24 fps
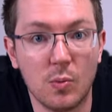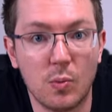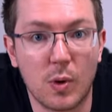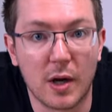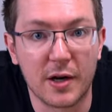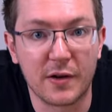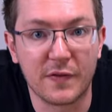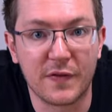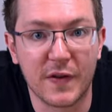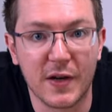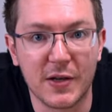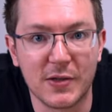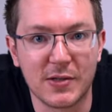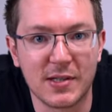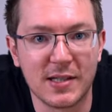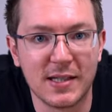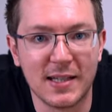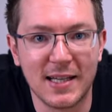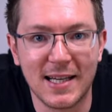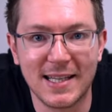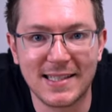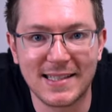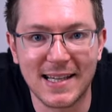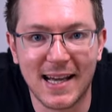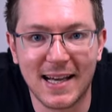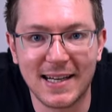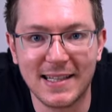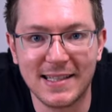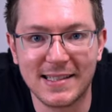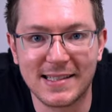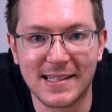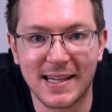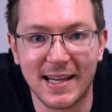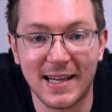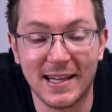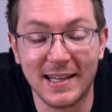What up folks, it's
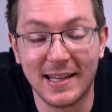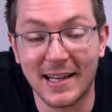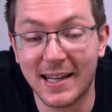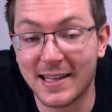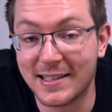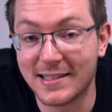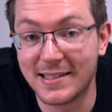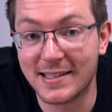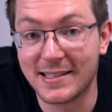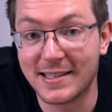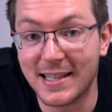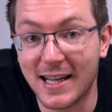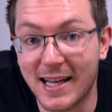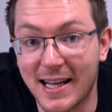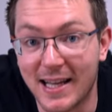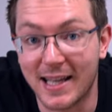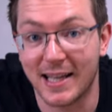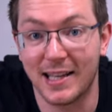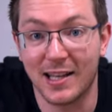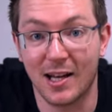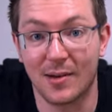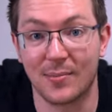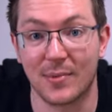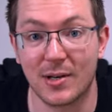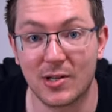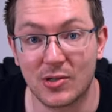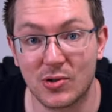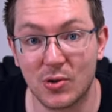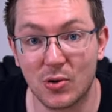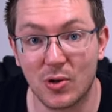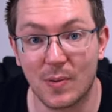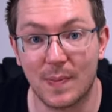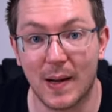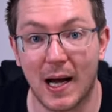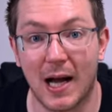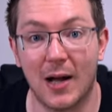Alex here, and today I'm going to
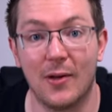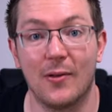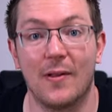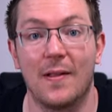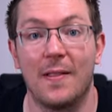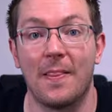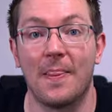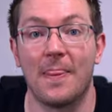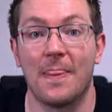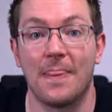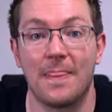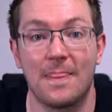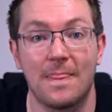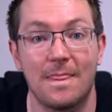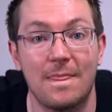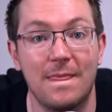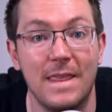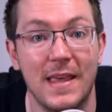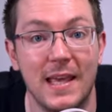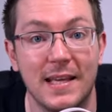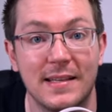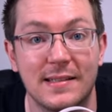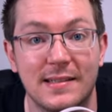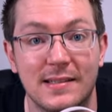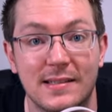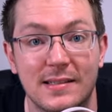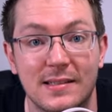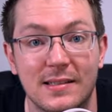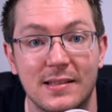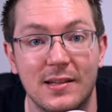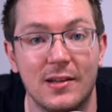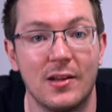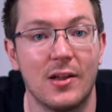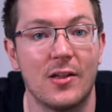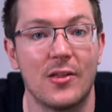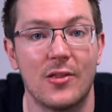talk about
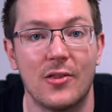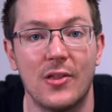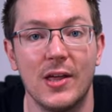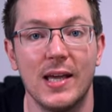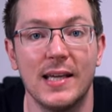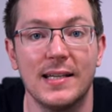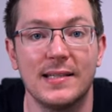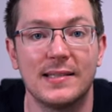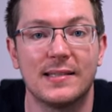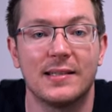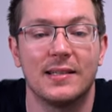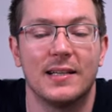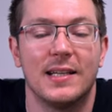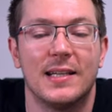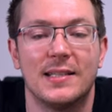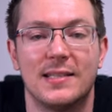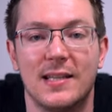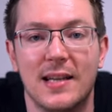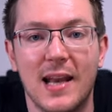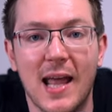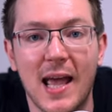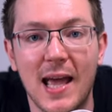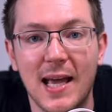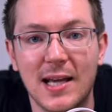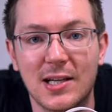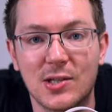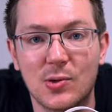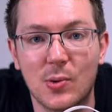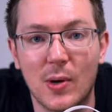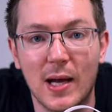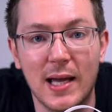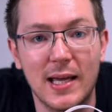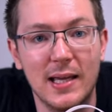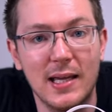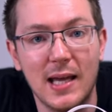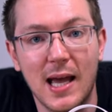this. This is an
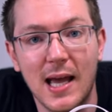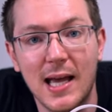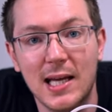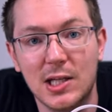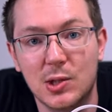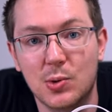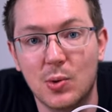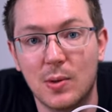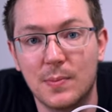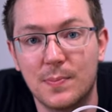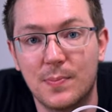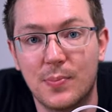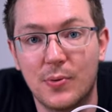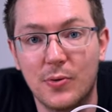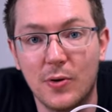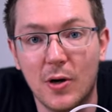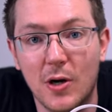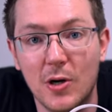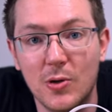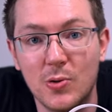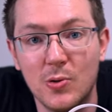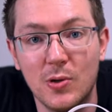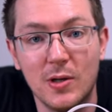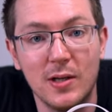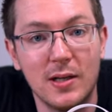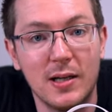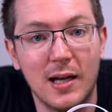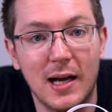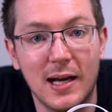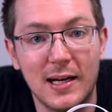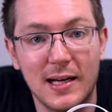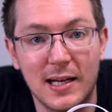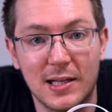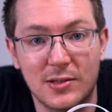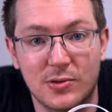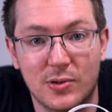Exway X one Pro
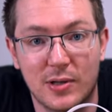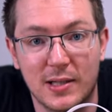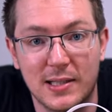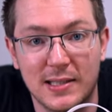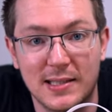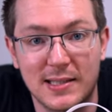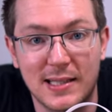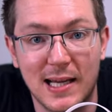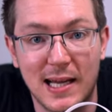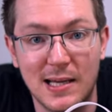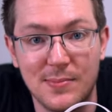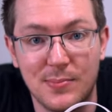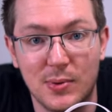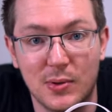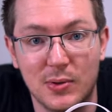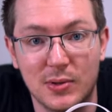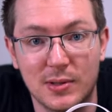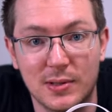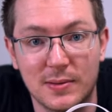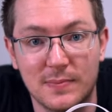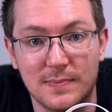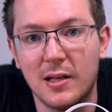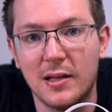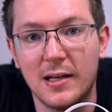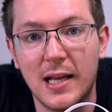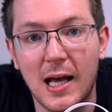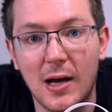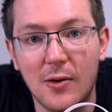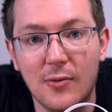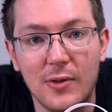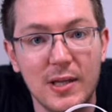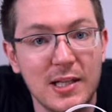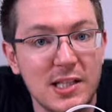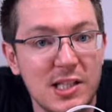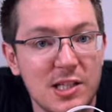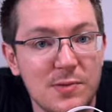electronic skateboard.
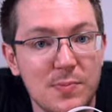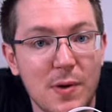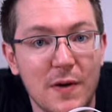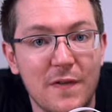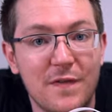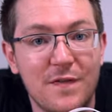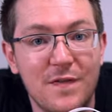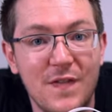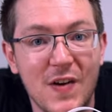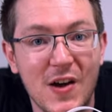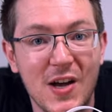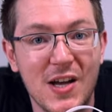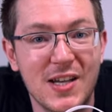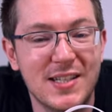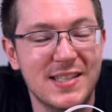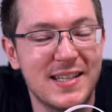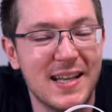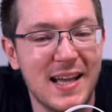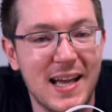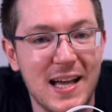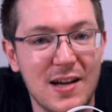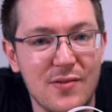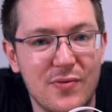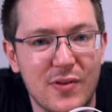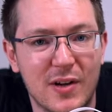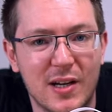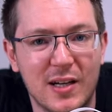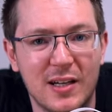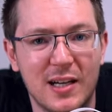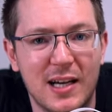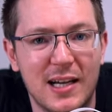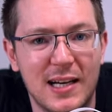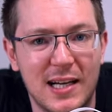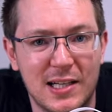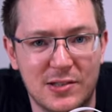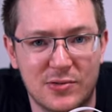Now this is my first
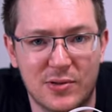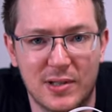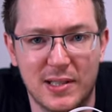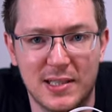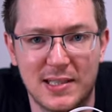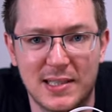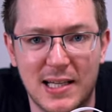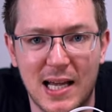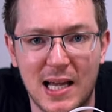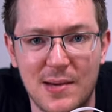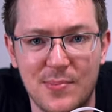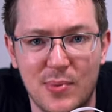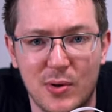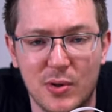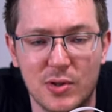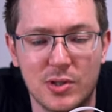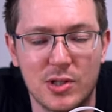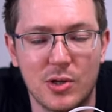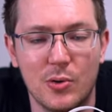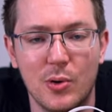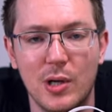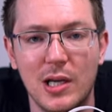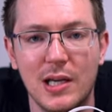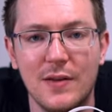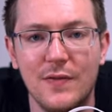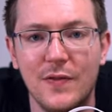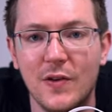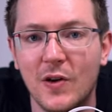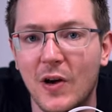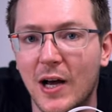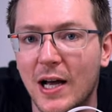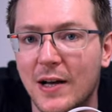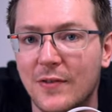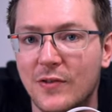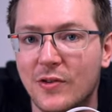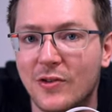ever electronic skateboard, so if
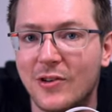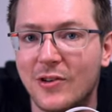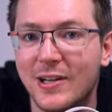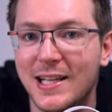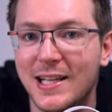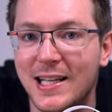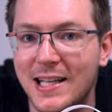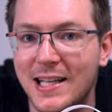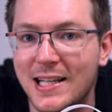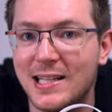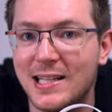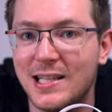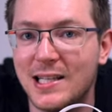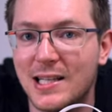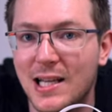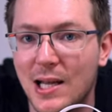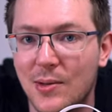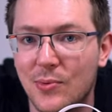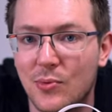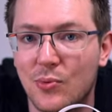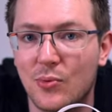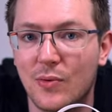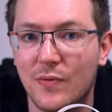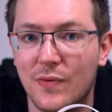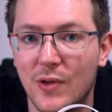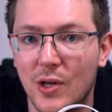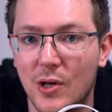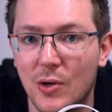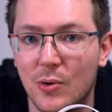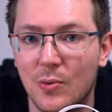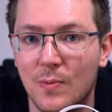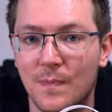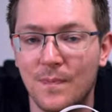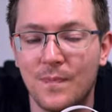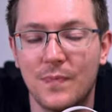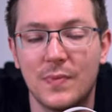you're after an in-depth
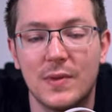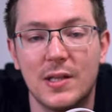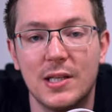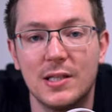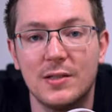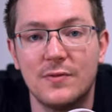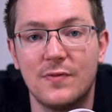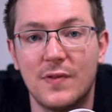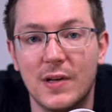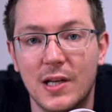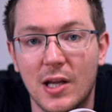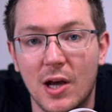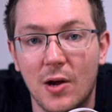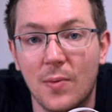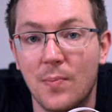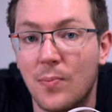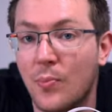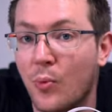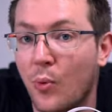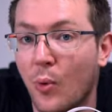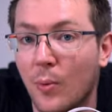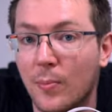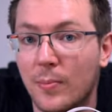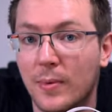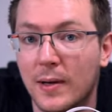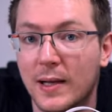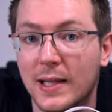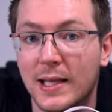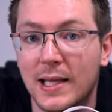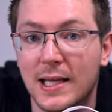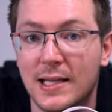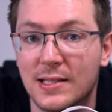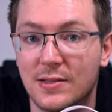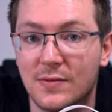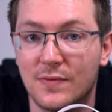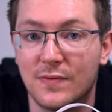review, this video
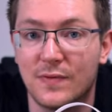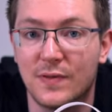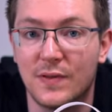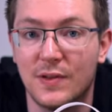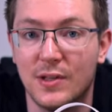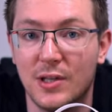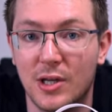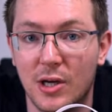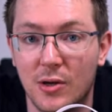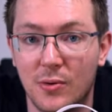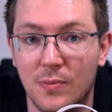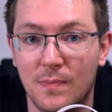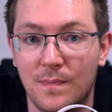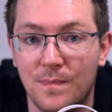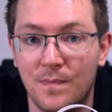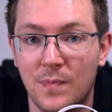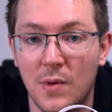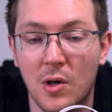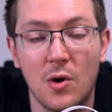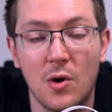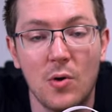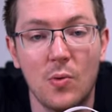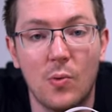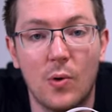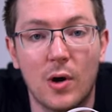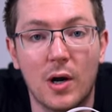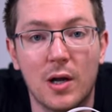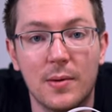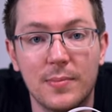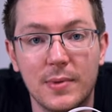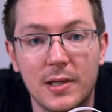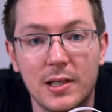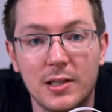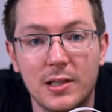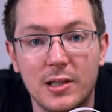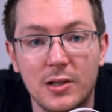probably isn't for you. What
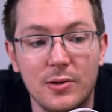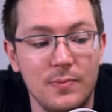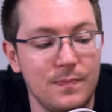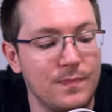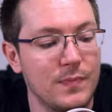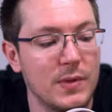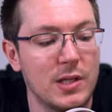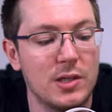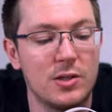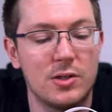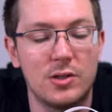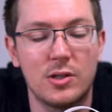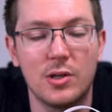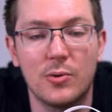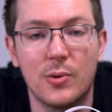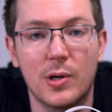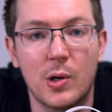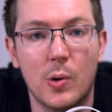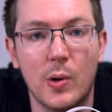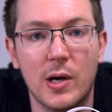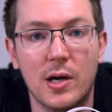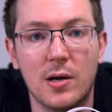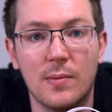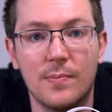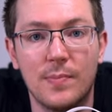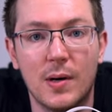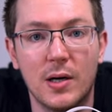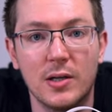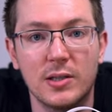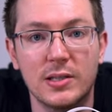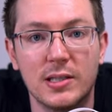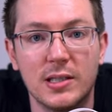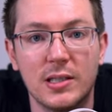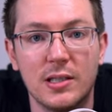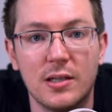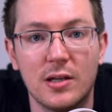I'm going to do is do a quick
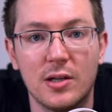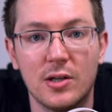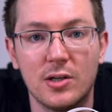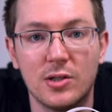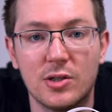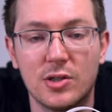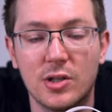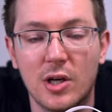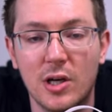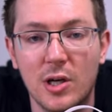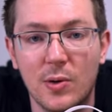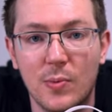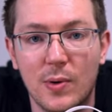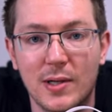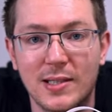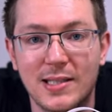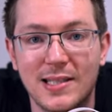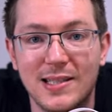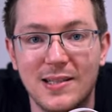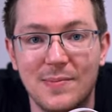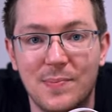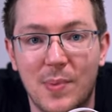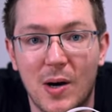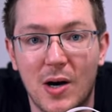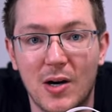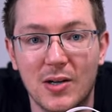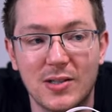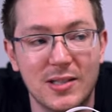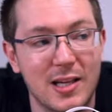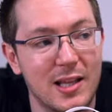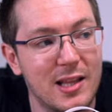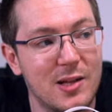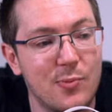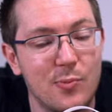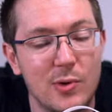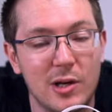unboxing, show you what's in the
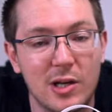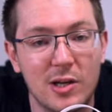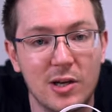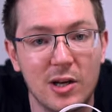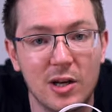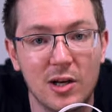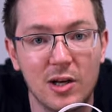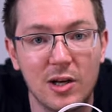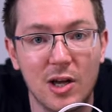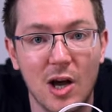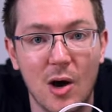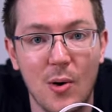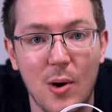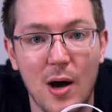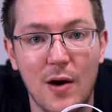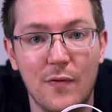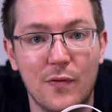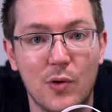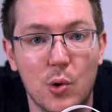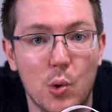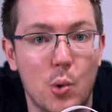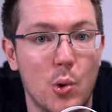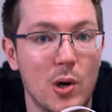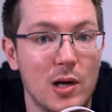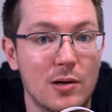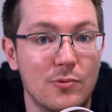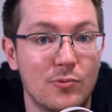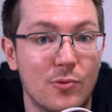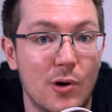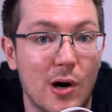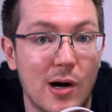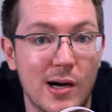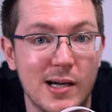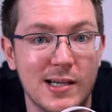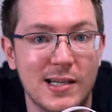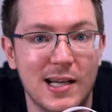box, and then we're going to go out for a quick
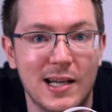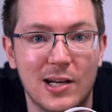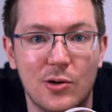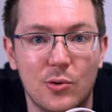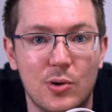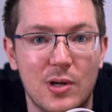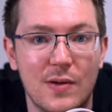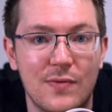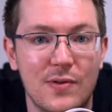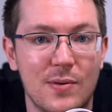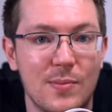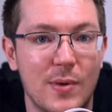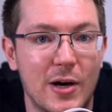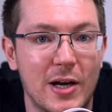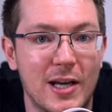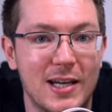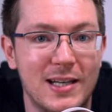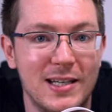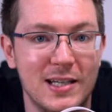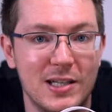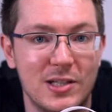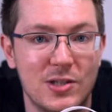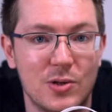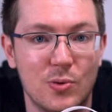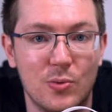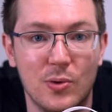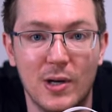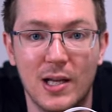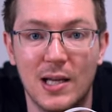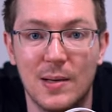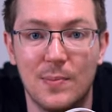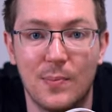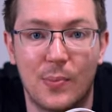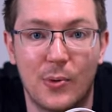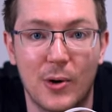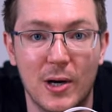ride and I'll give you my initial
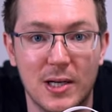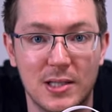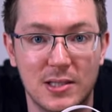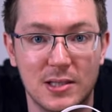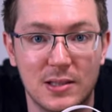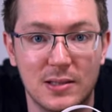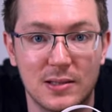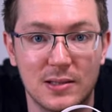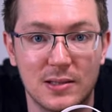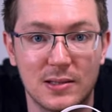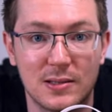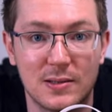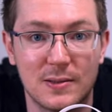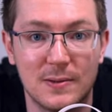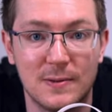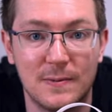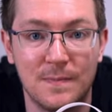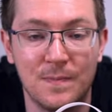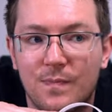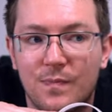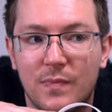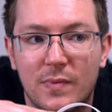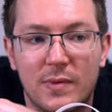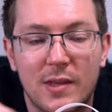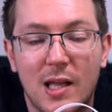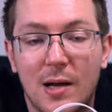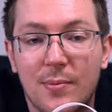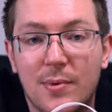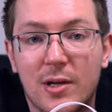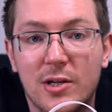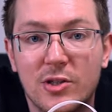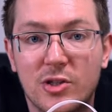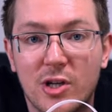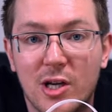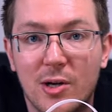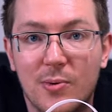impressions. Now I'm
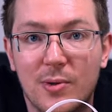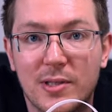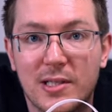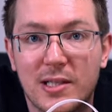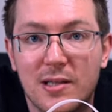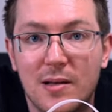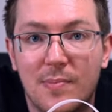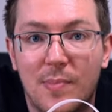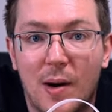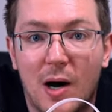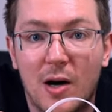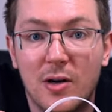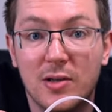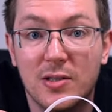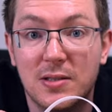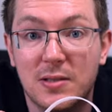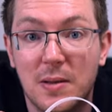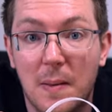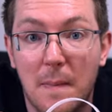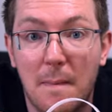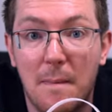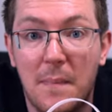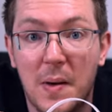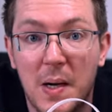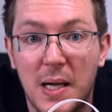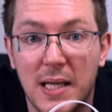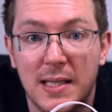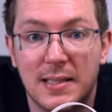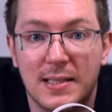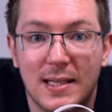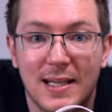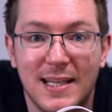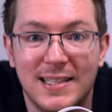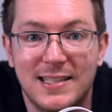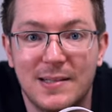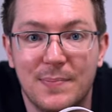going to show you what's in the box,
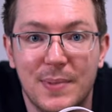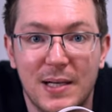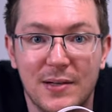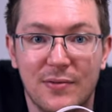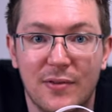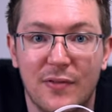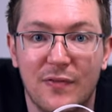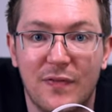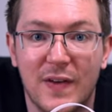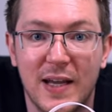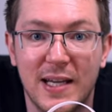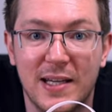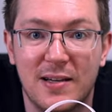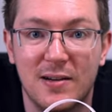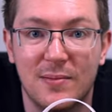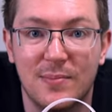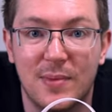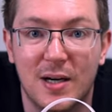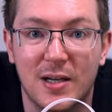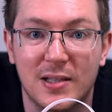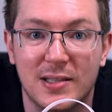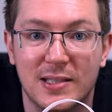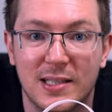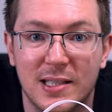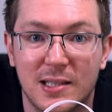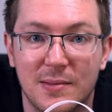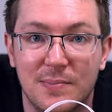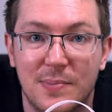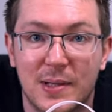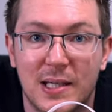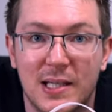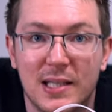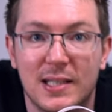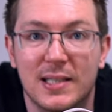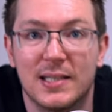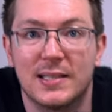but it's a bit of a fake unboxing
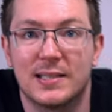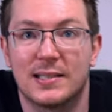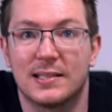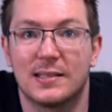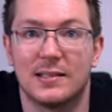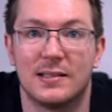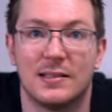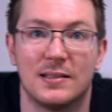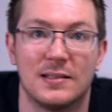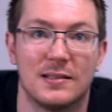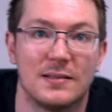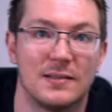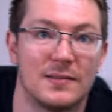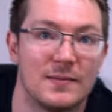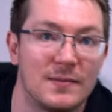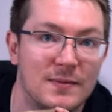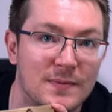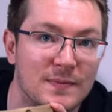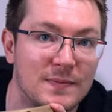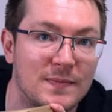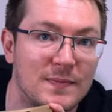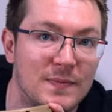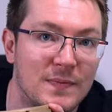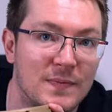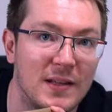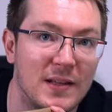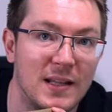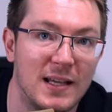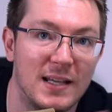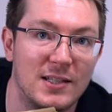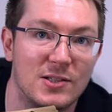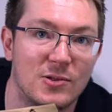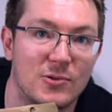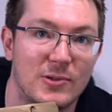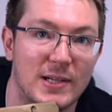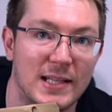because
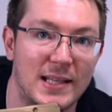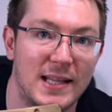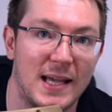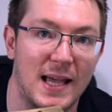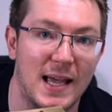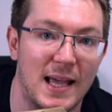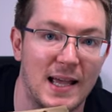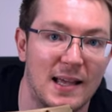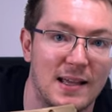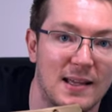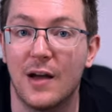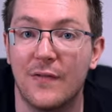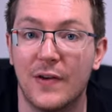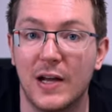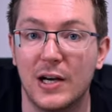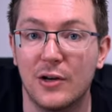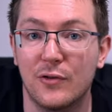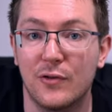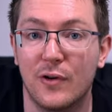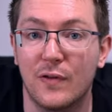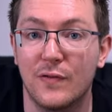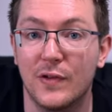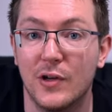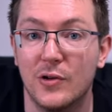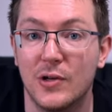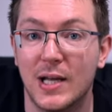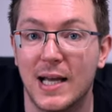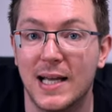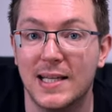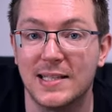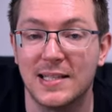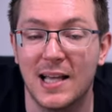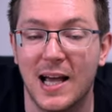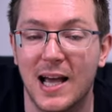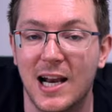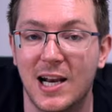it's already there. I've had it for a few
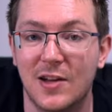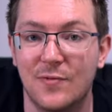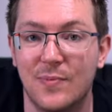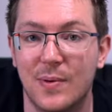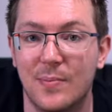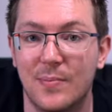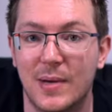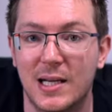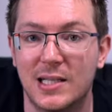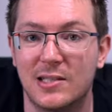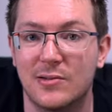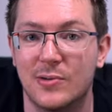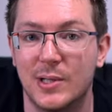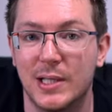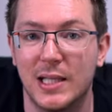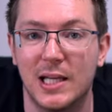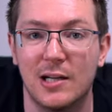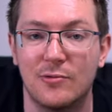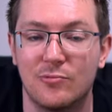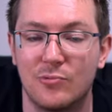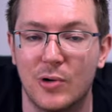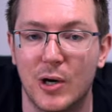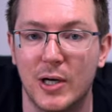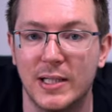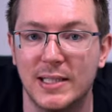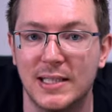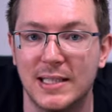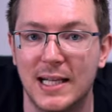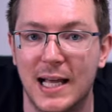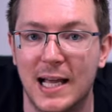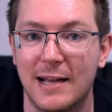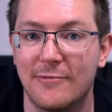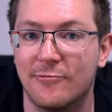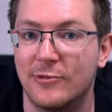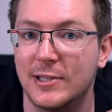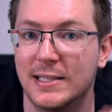days and I've been messing with it, riding
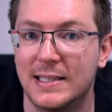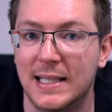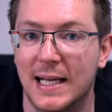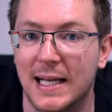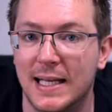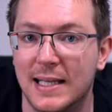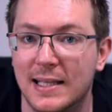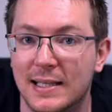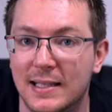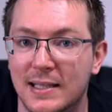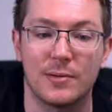it every day.